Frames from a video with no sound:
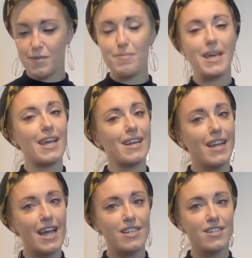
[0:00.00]
making
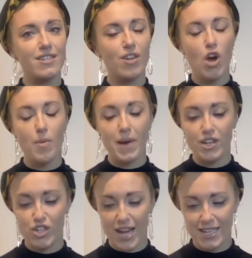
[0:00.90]
nest on my
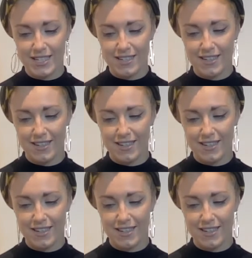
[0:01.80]
chest.